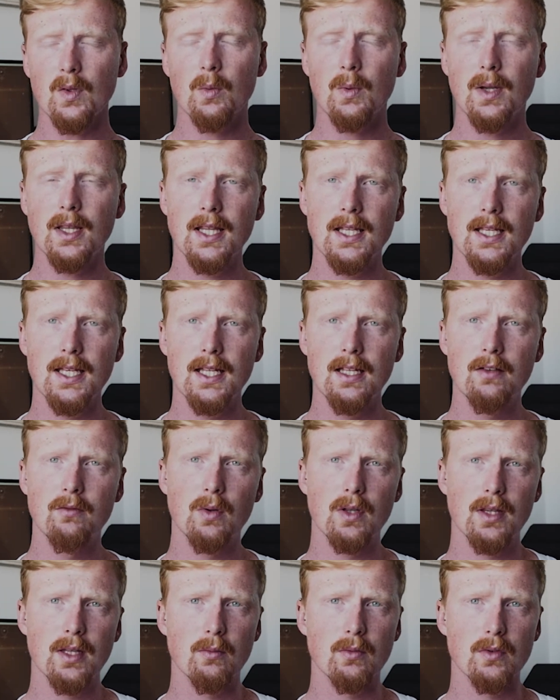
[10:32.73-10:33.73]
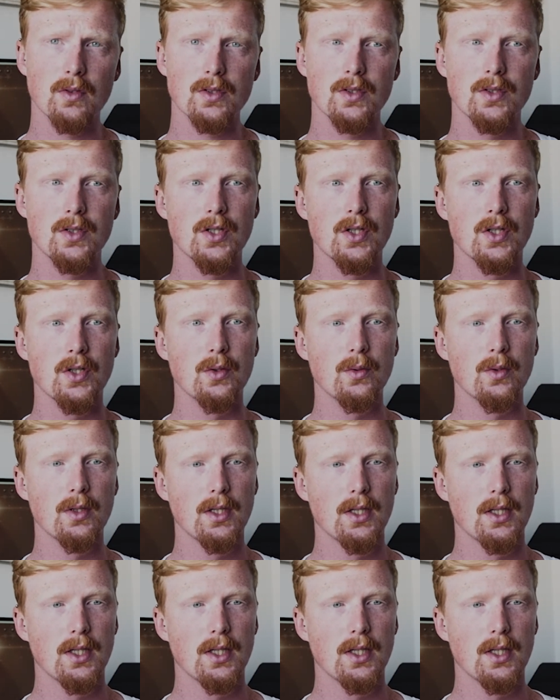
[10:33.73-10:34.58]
where they live, what they want to do,